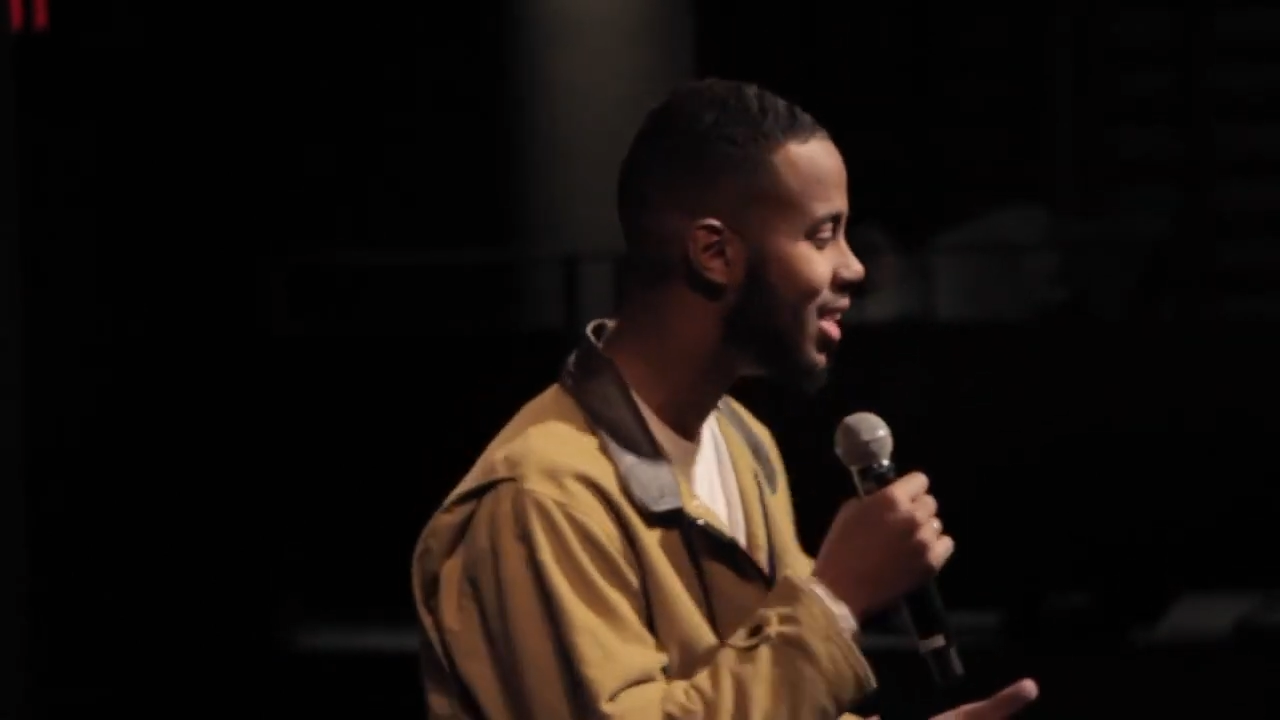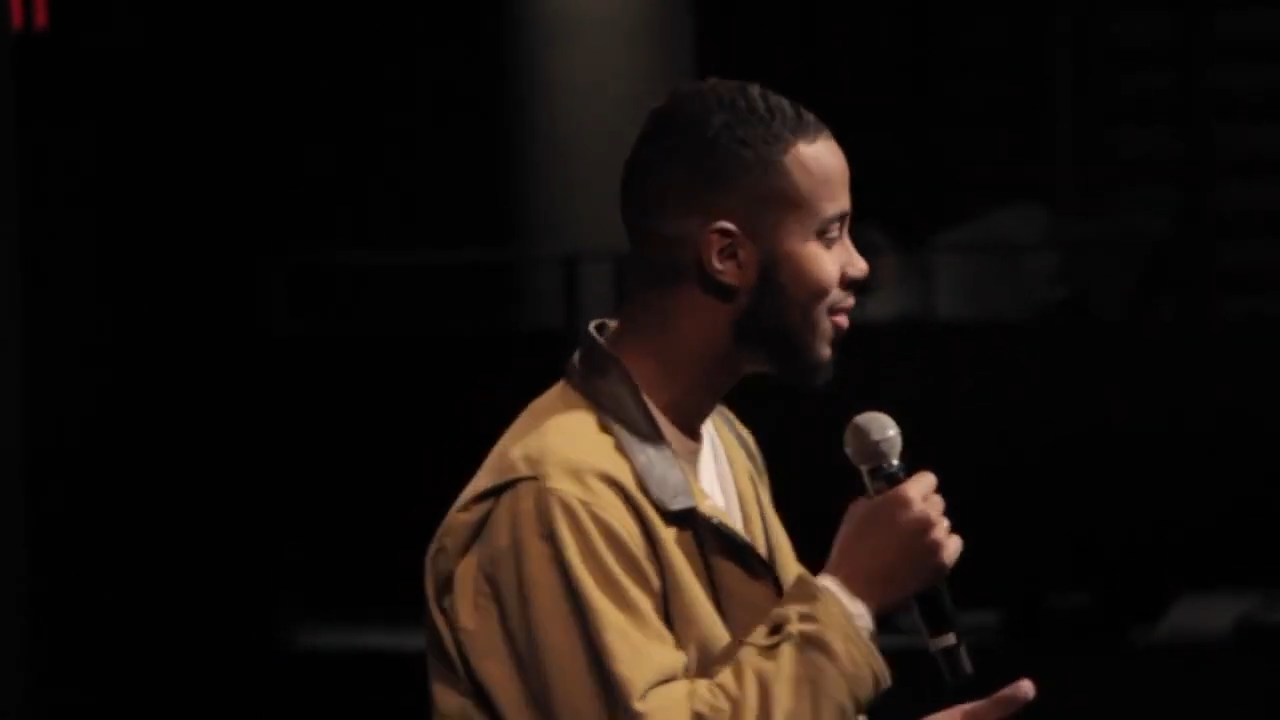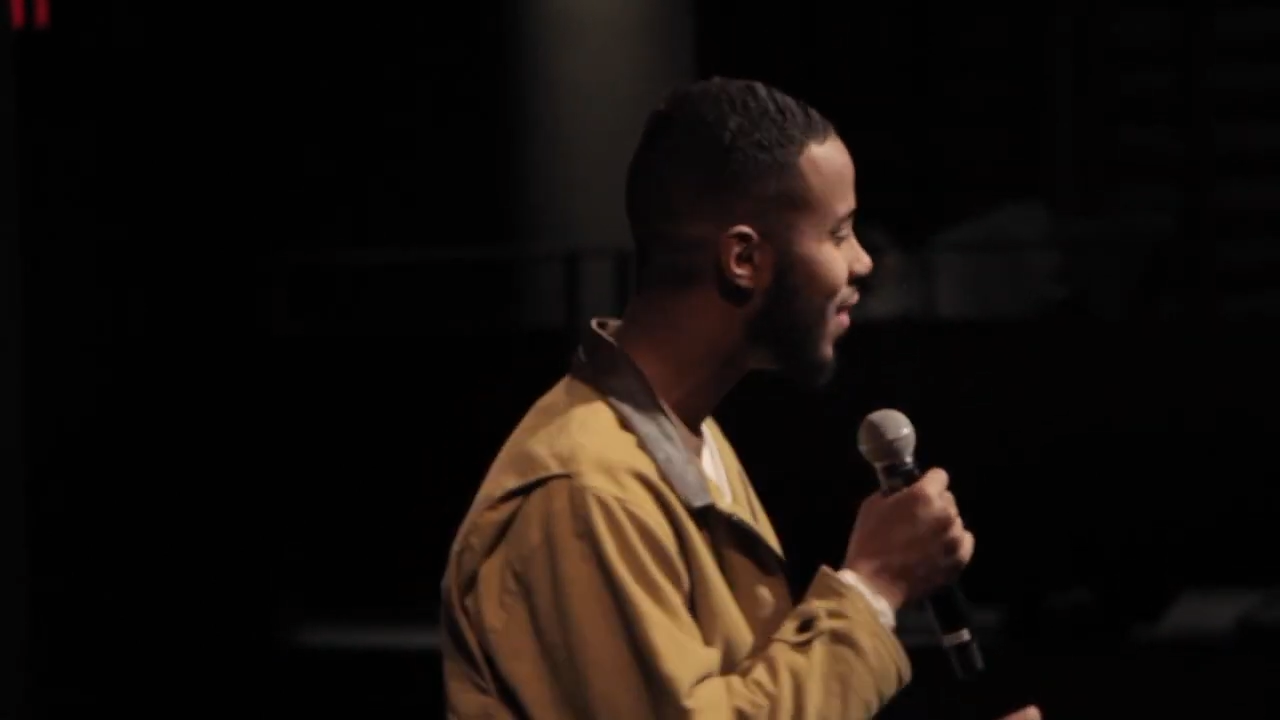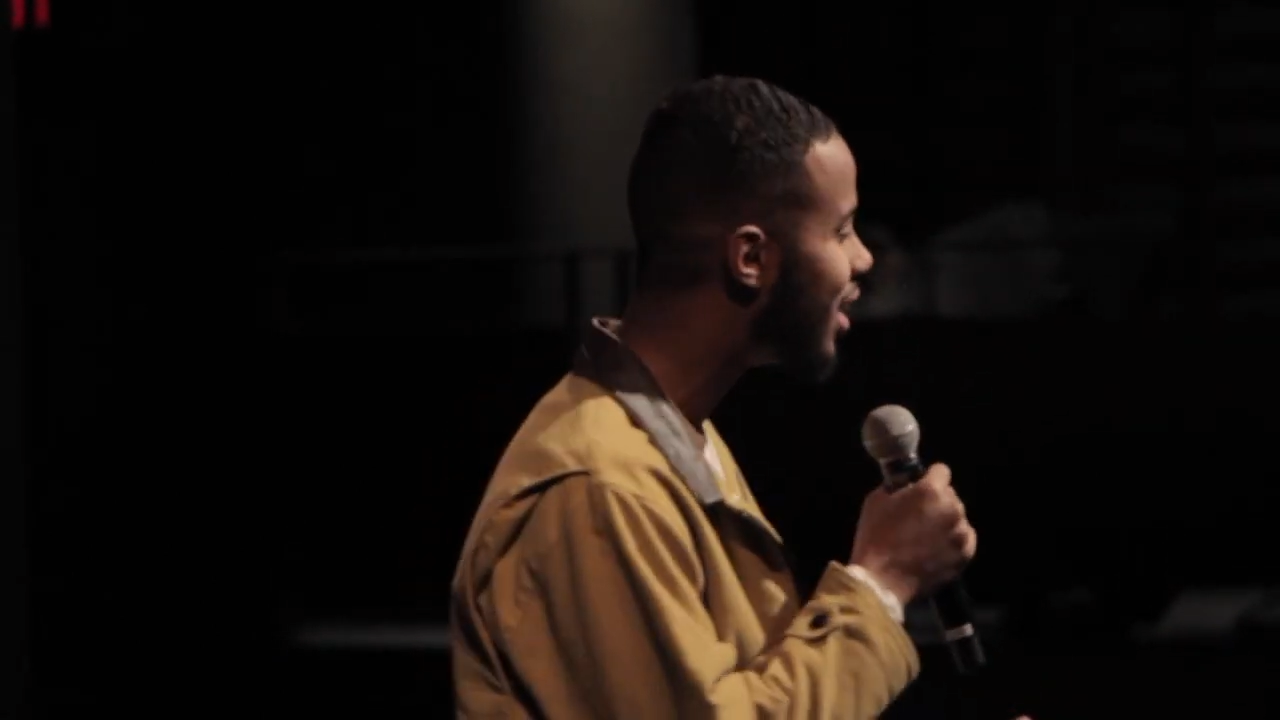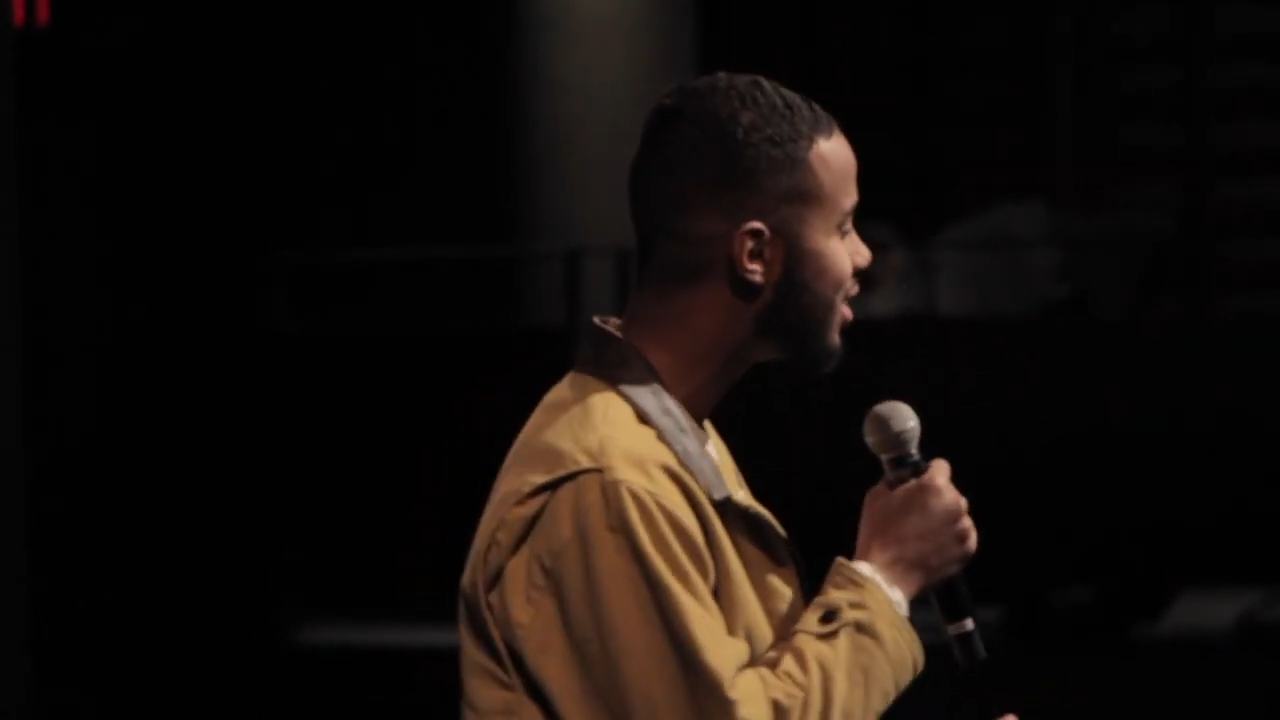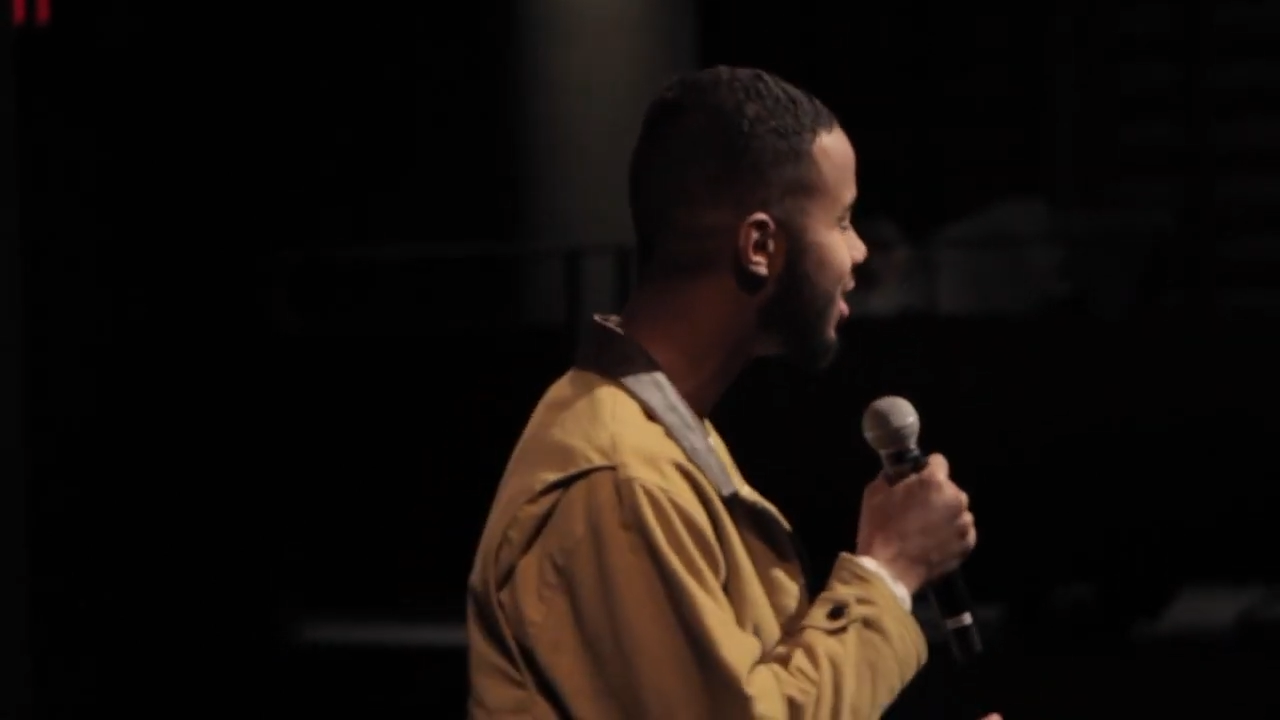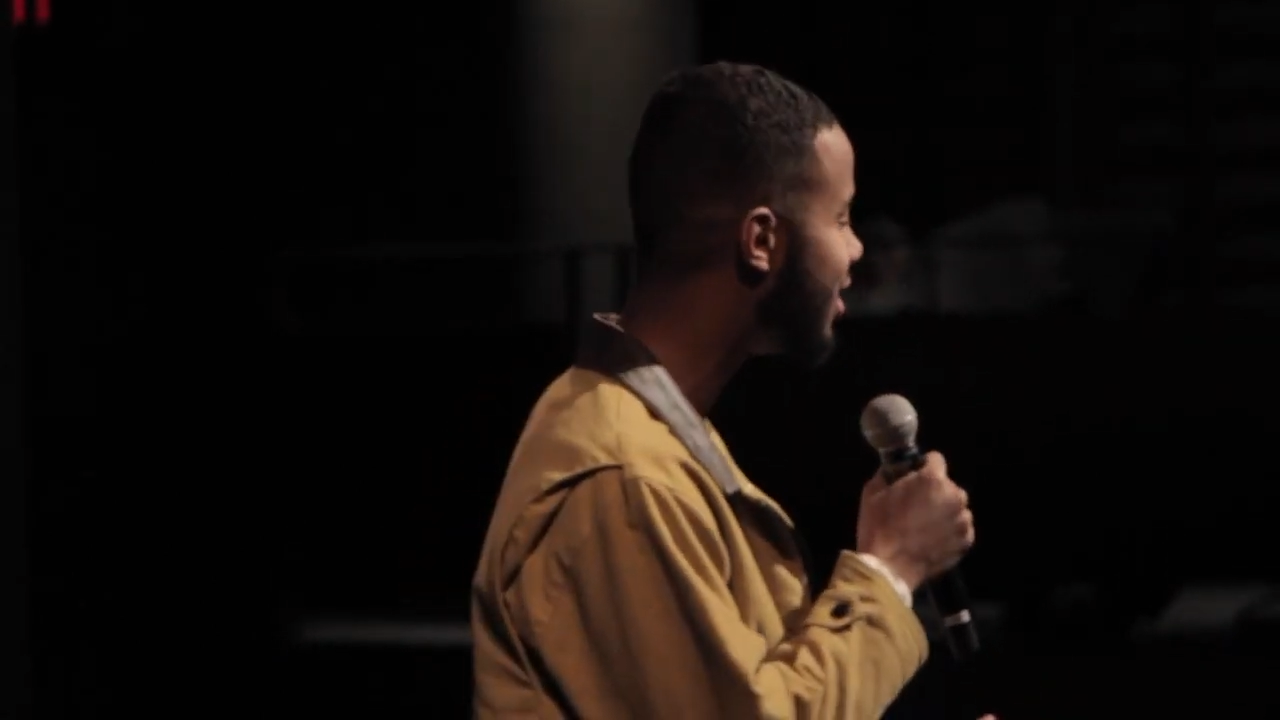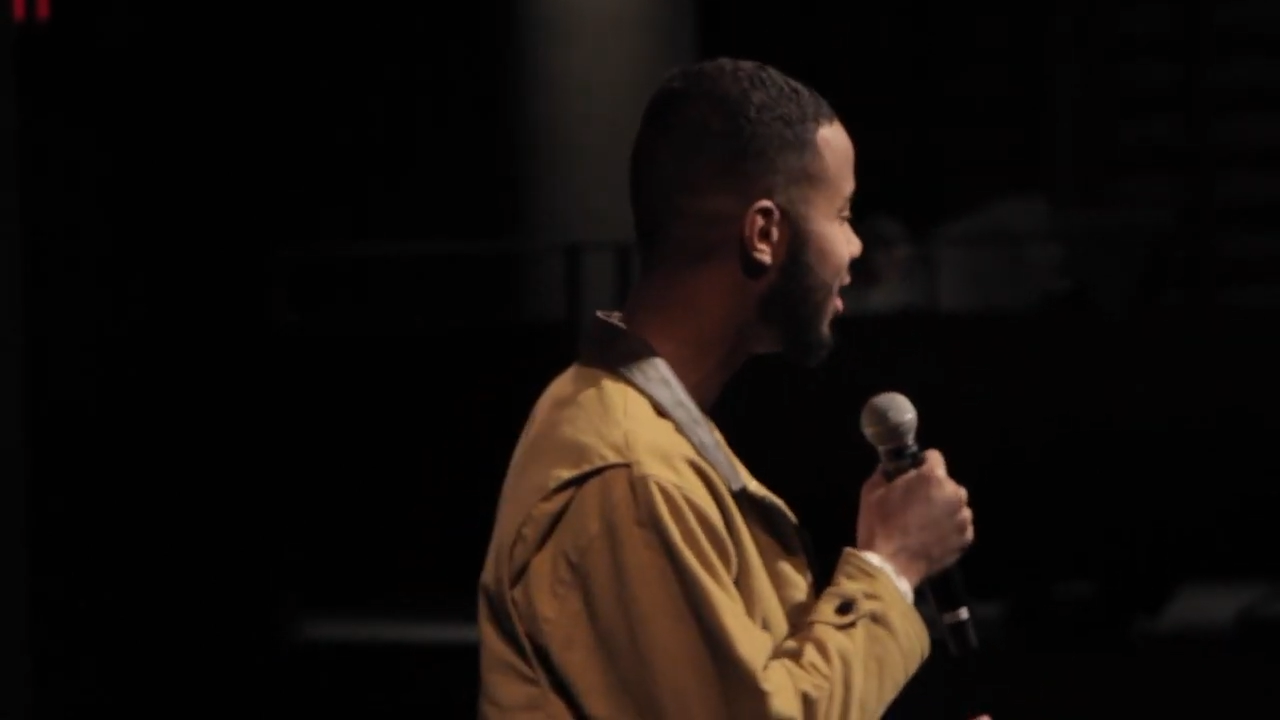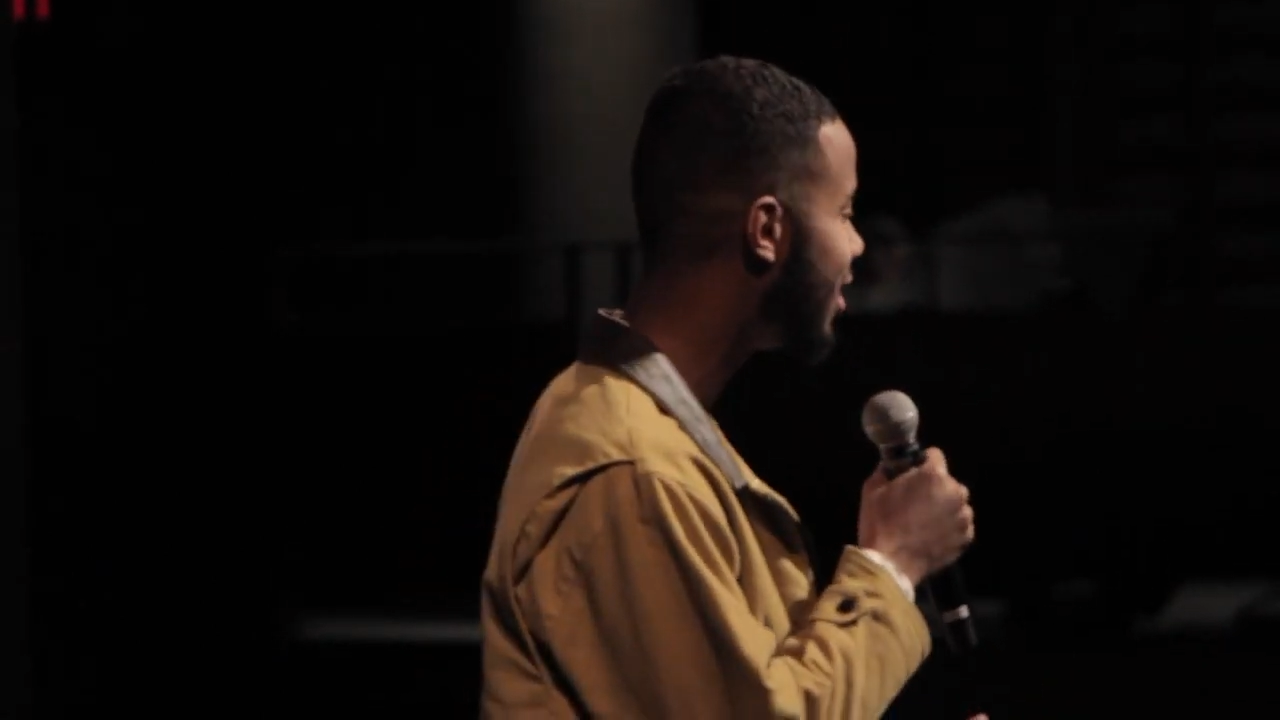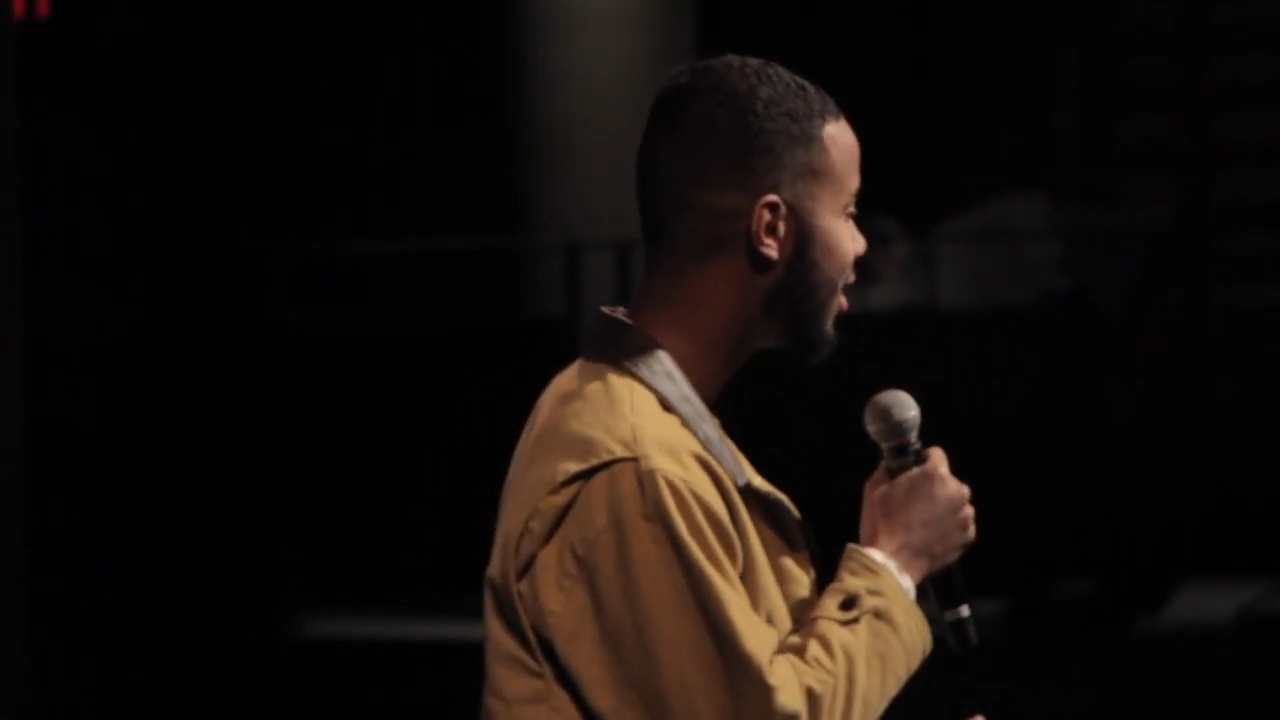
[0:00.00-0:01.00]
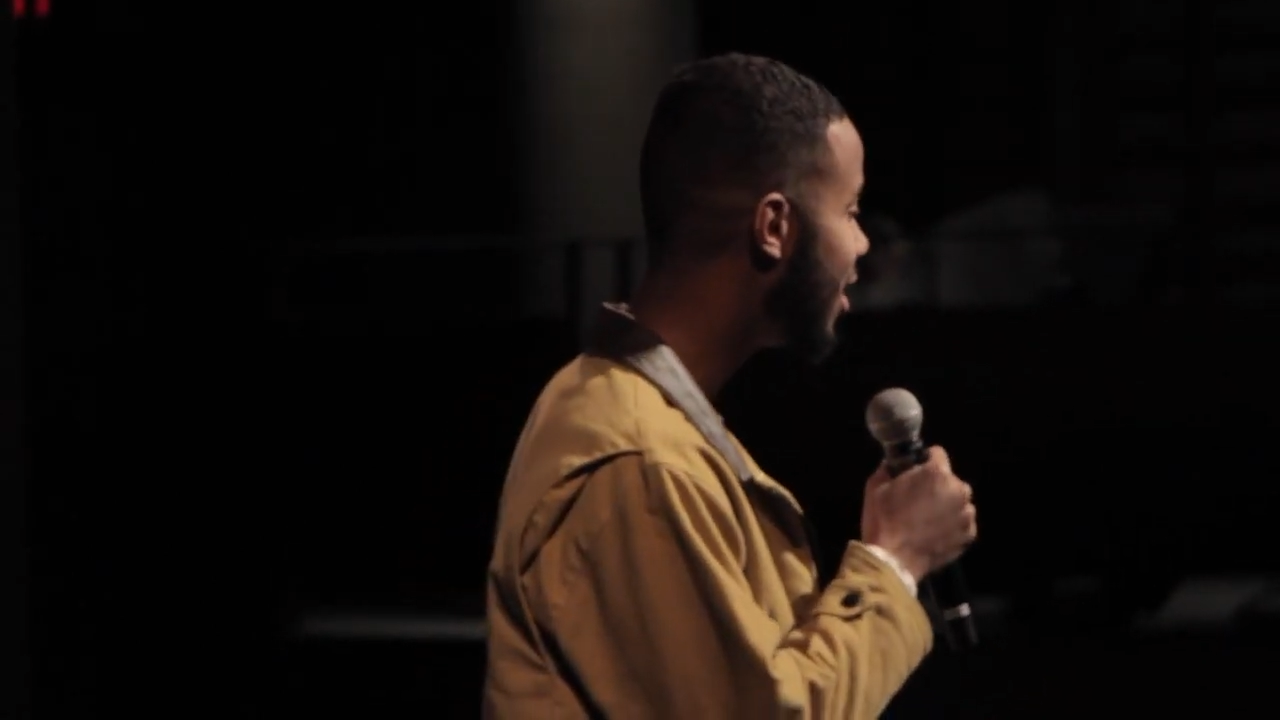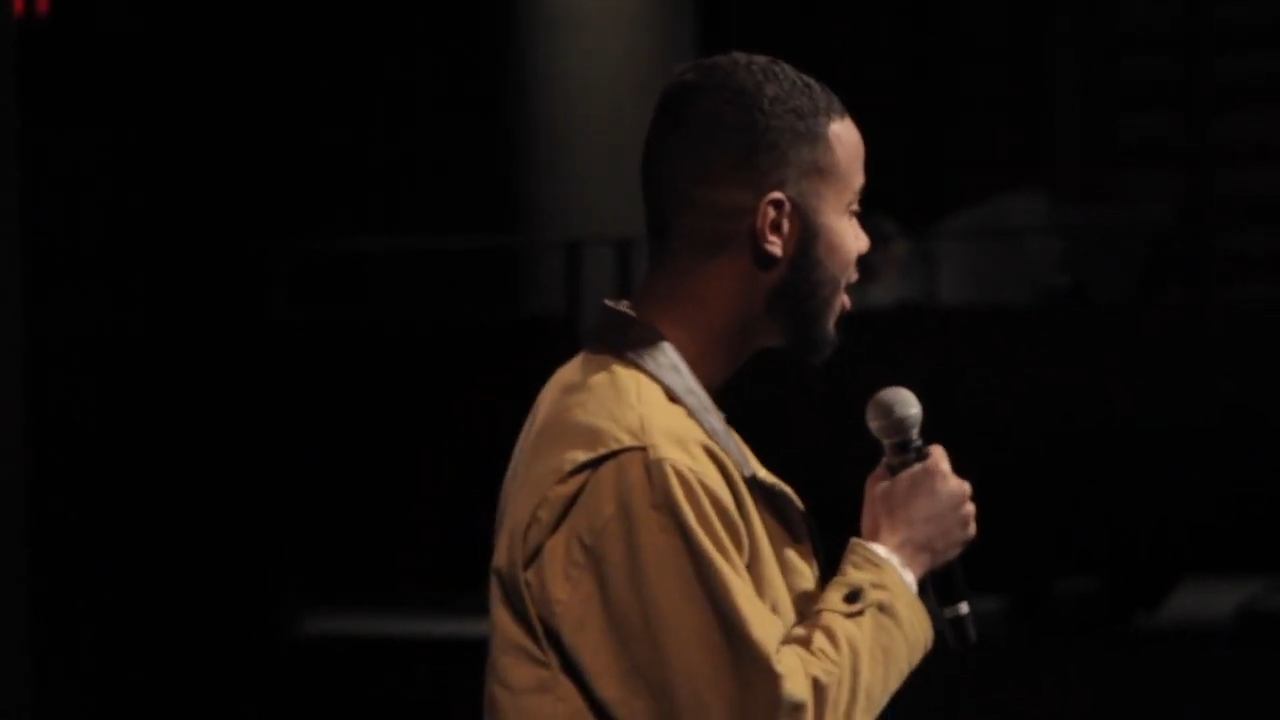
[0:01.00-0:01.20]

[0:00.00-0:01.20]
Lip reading: and fantasy.